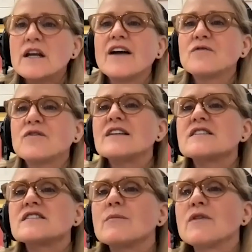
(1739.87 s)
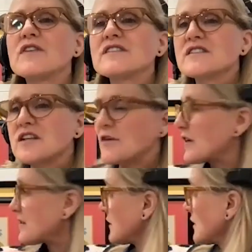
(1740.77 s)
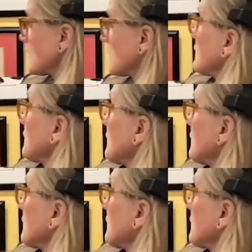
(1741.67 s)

I've got some of his stuff, I think,